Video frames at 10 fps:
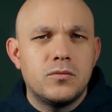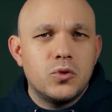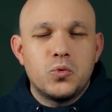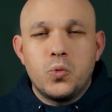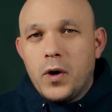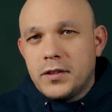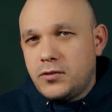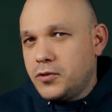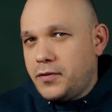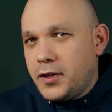Don't
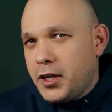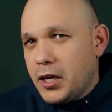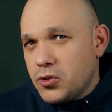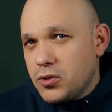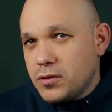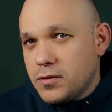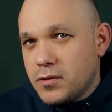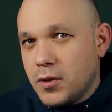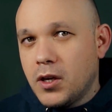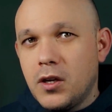want
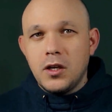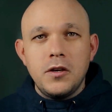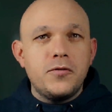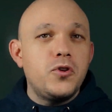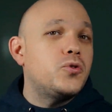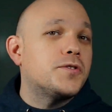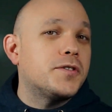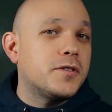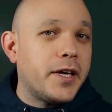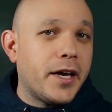notifications? If you use
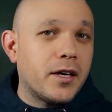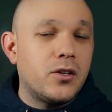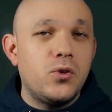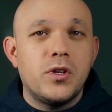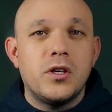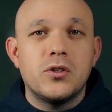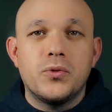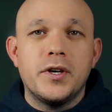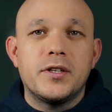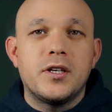Slack, you can
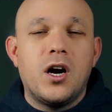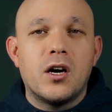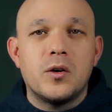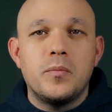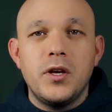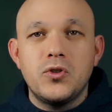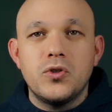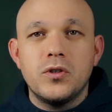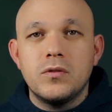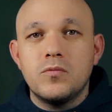create an
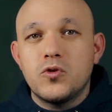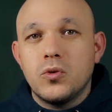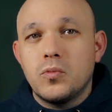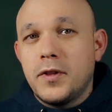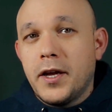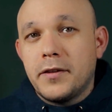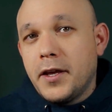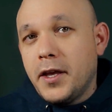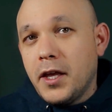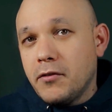automation so
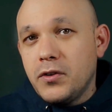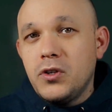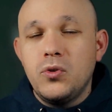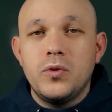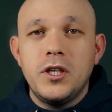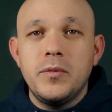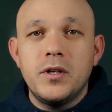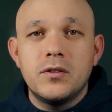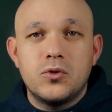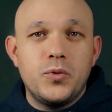that every new
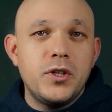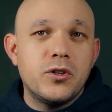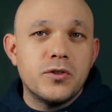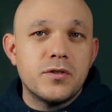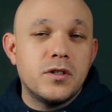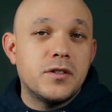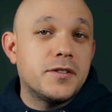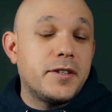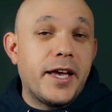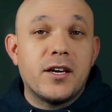email triggers a
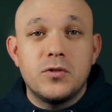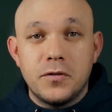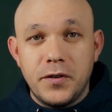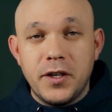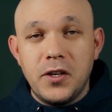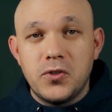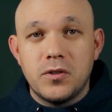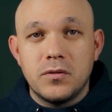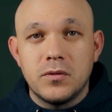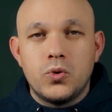Slack
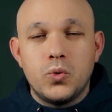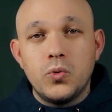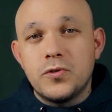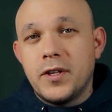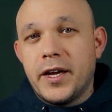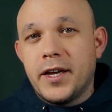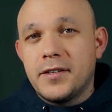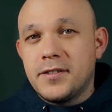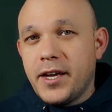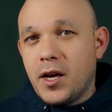notification. Tools
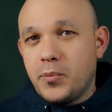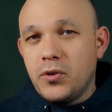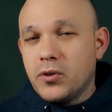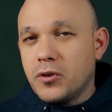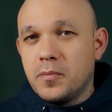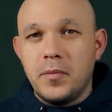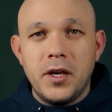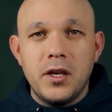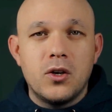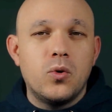like Zapier,
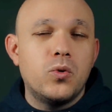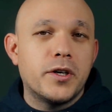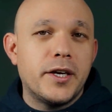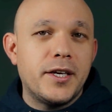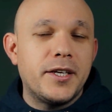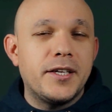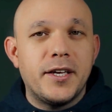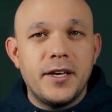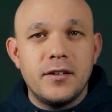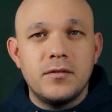Make, or
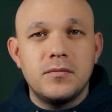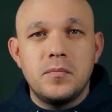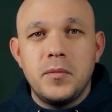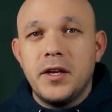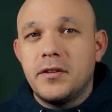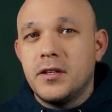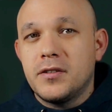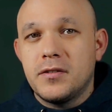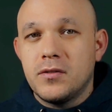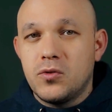N8N make
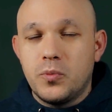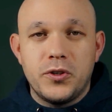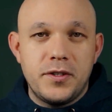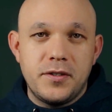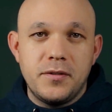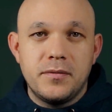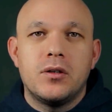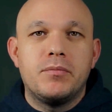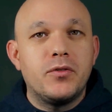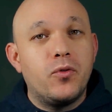this super easy.
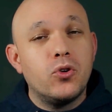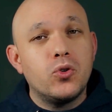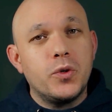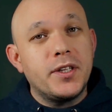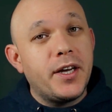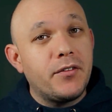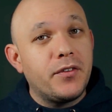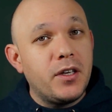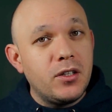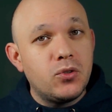Before we
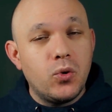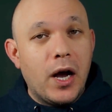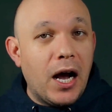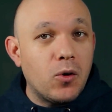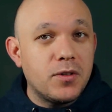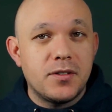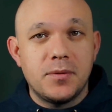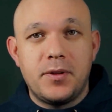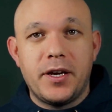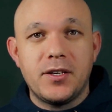dive into how
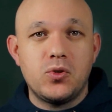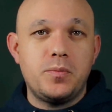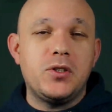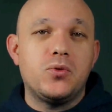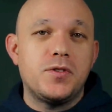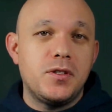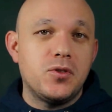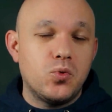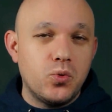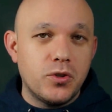this applies to
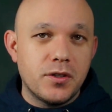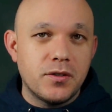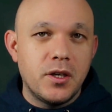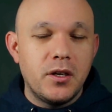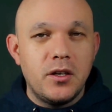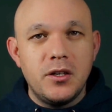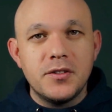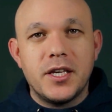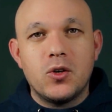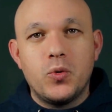B2C stores,
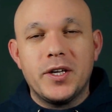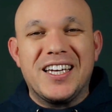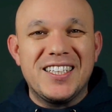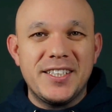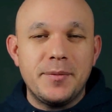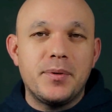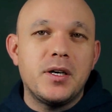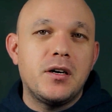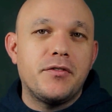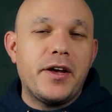here's a quick clip
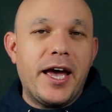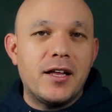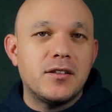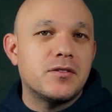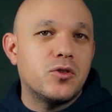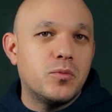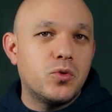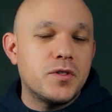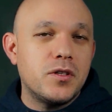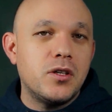of Alex
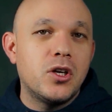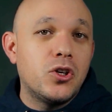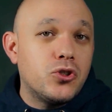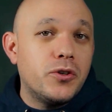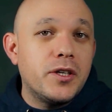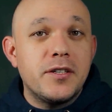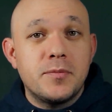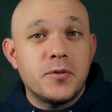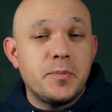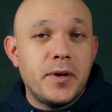Ramosi sharing
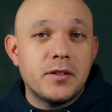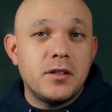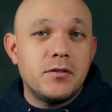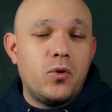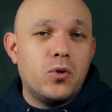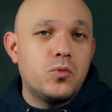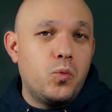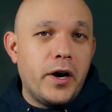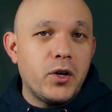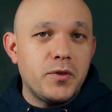his perspective
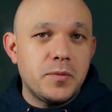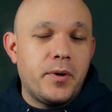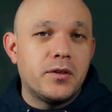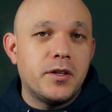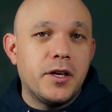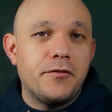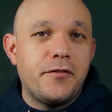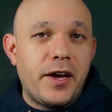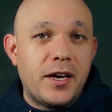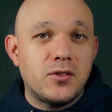on why responding
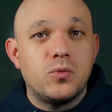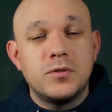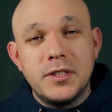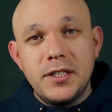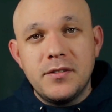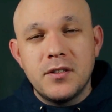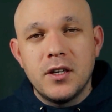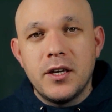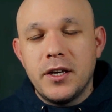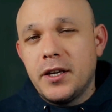fast to leads
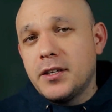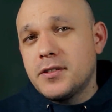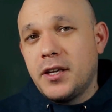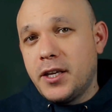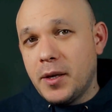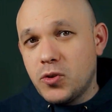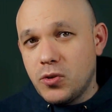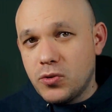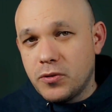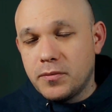is a game
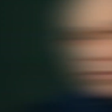changer.